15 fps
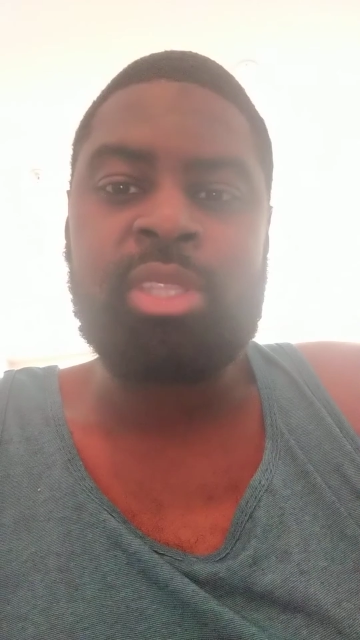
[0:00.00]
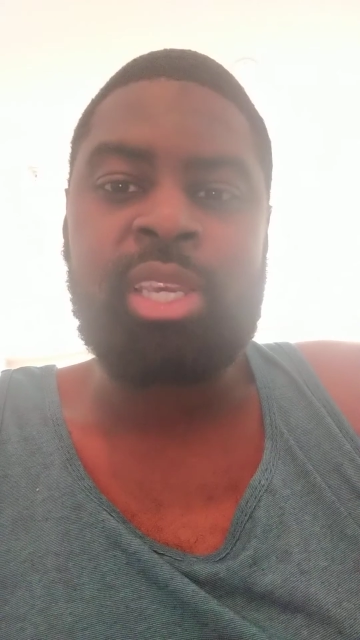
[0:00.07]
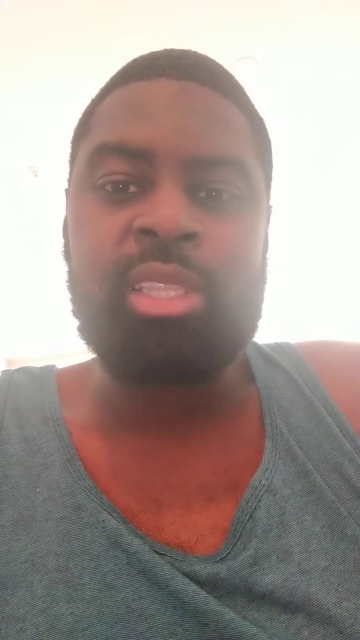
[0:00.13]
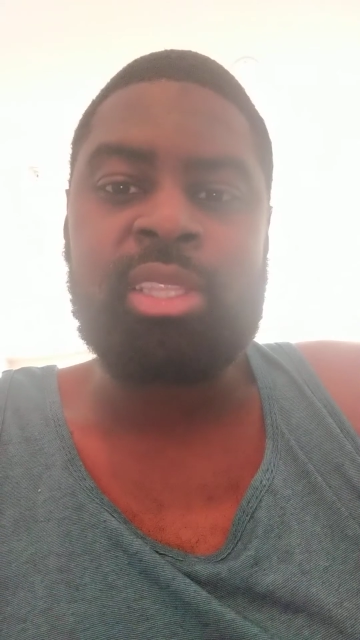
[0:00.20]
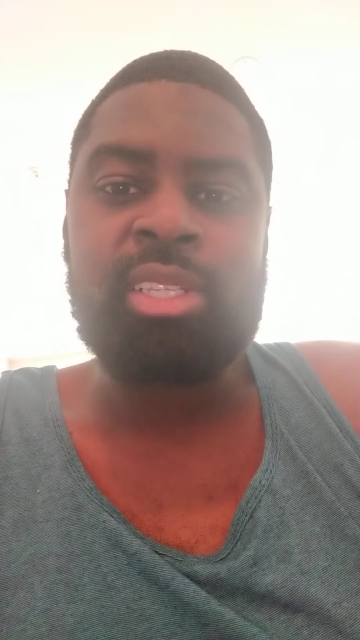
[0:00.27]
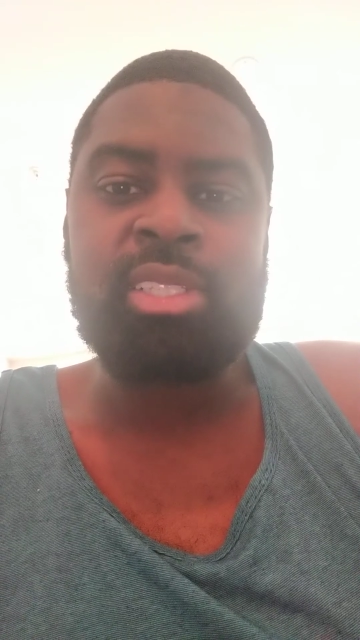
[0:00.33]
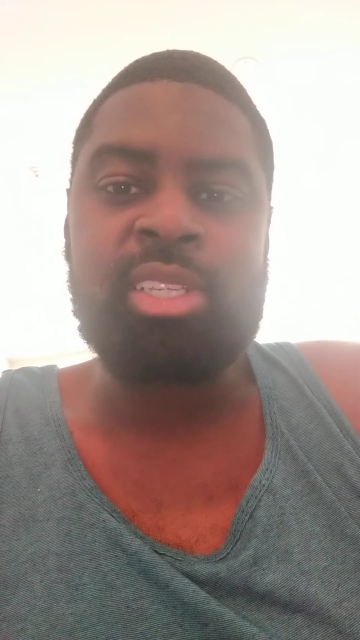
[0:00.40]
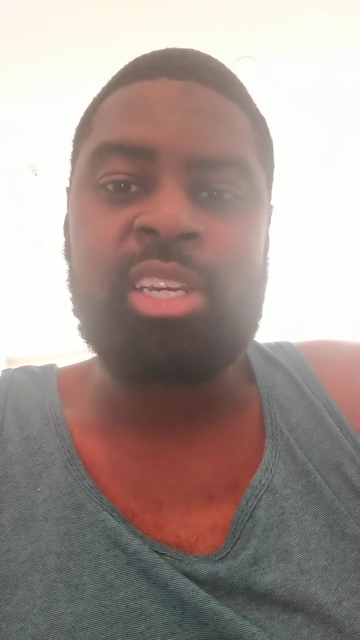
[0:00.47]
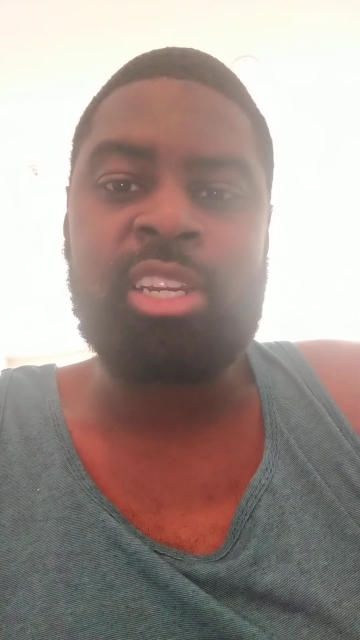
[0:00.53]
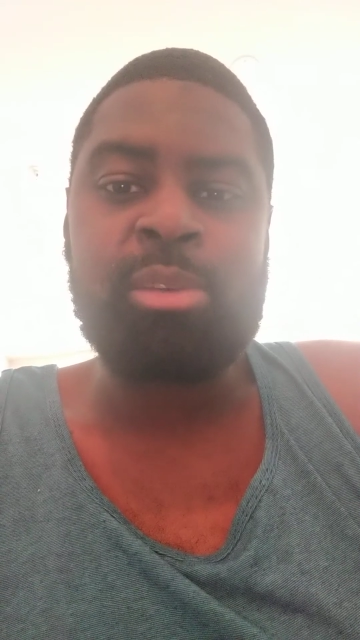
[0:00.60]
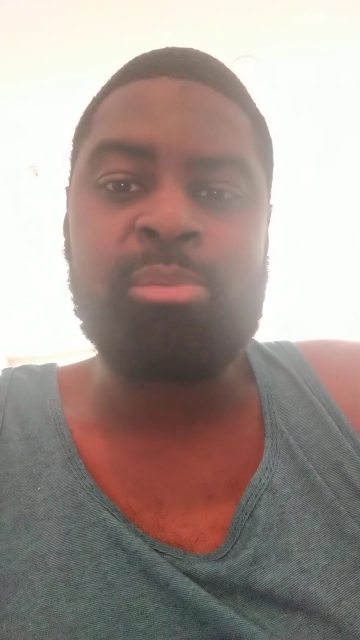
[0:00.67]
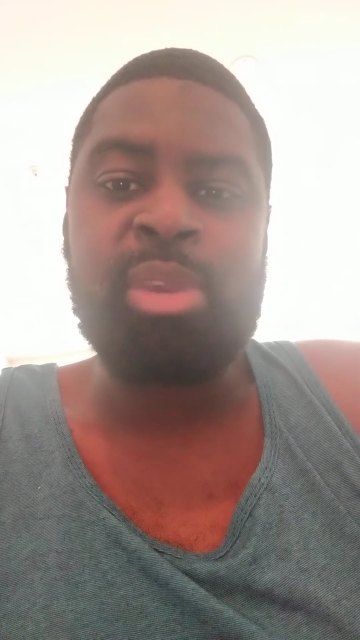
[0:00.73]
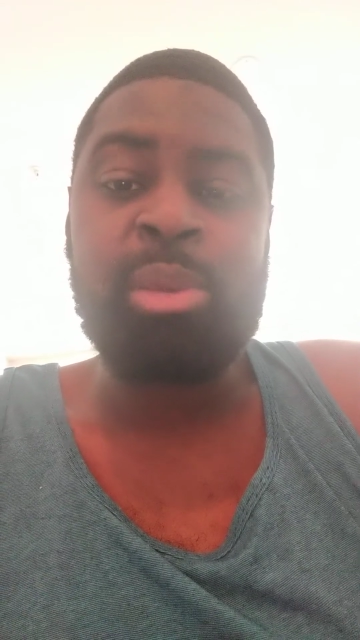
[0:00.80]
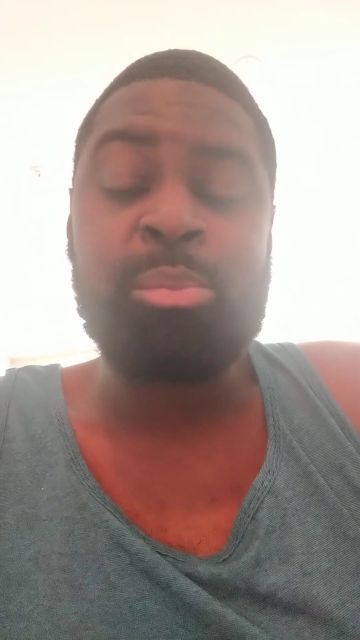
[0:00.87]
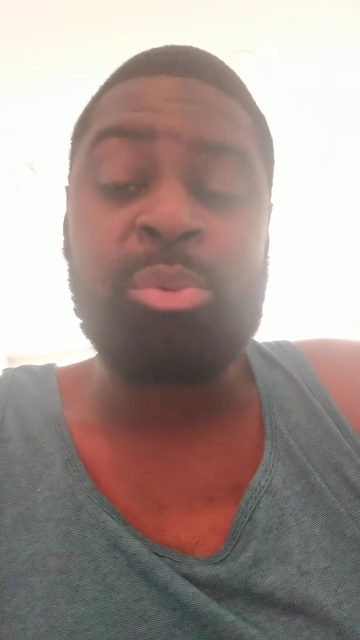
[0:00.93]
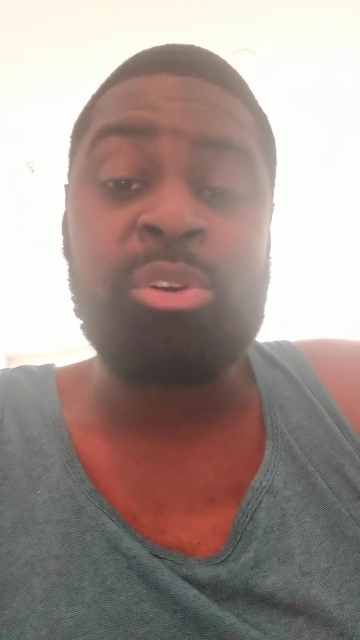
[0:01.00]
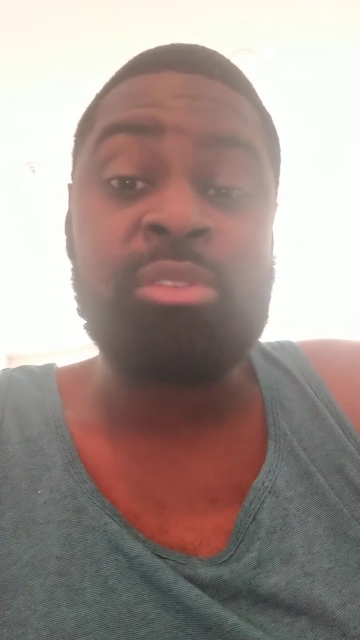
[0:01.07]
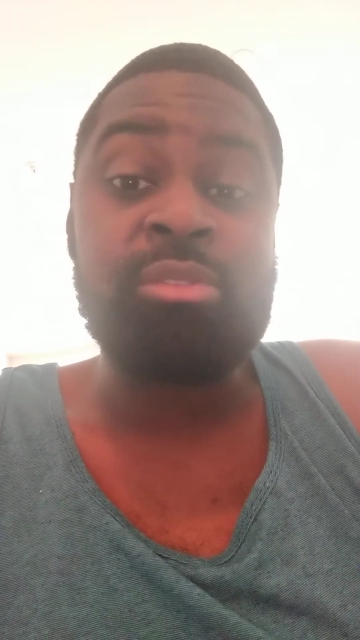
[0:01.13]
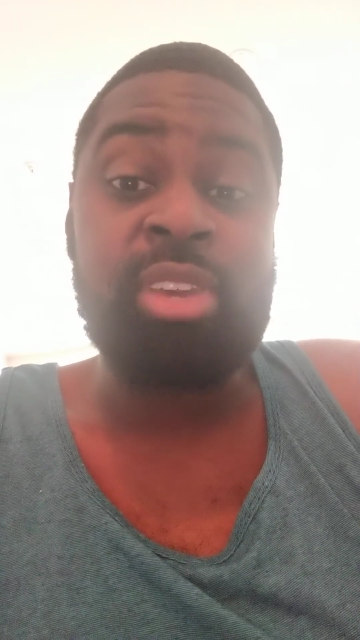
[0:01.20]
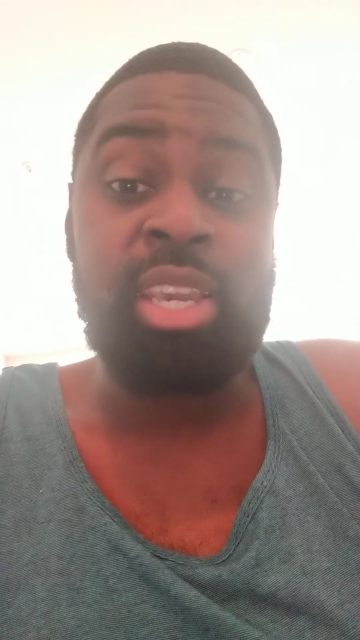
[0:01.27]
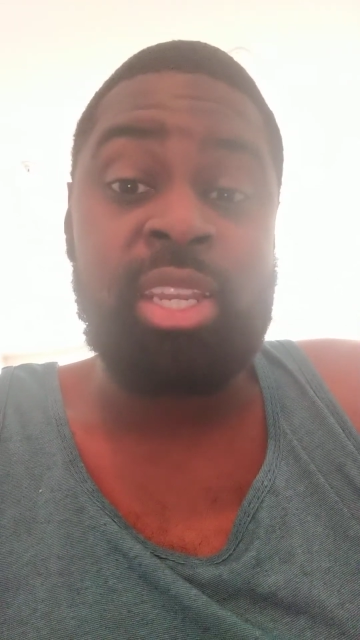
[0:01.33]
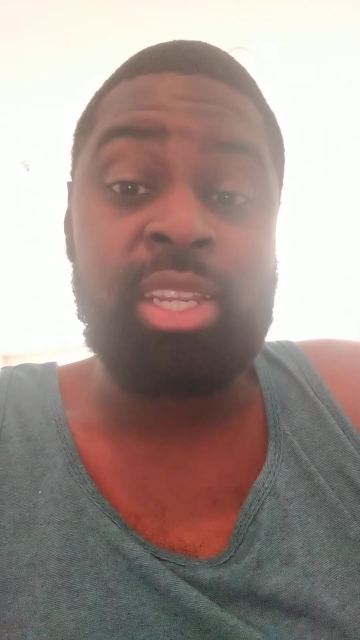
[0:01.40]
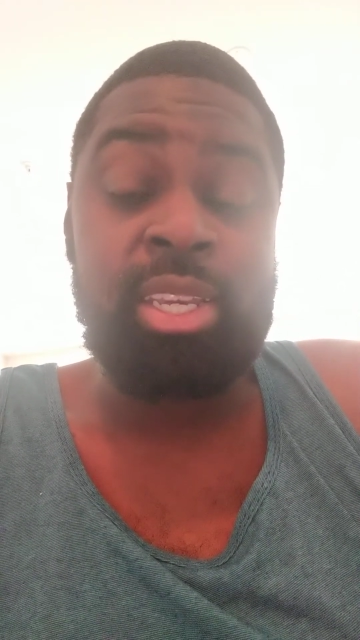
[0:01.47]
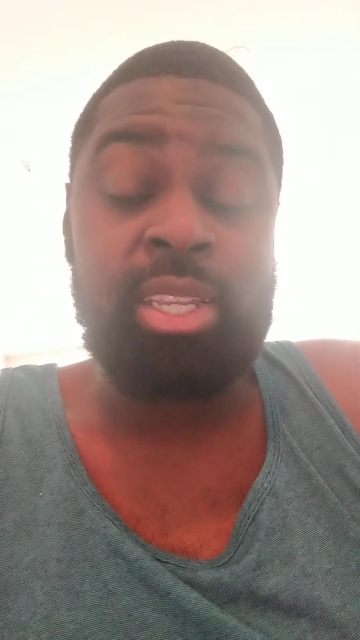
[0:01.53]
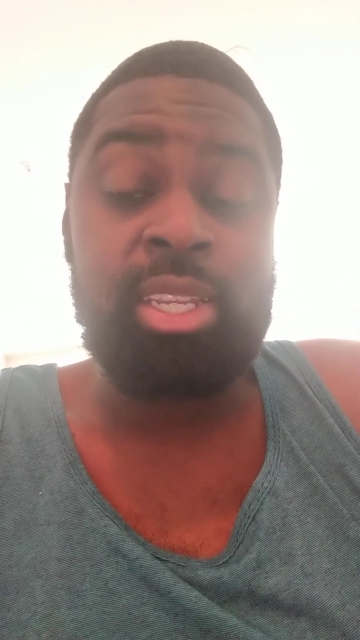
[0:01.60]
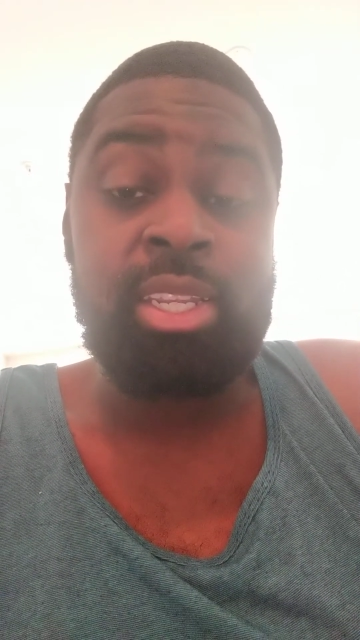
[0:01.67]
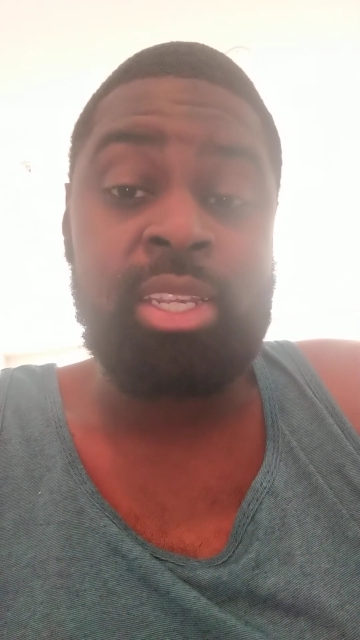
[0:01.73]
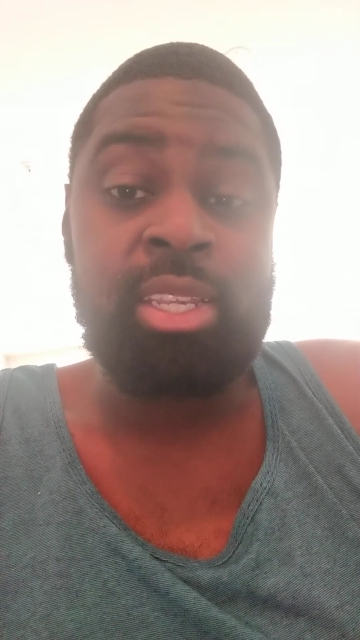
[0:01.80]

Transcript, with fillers: think this could have been prevented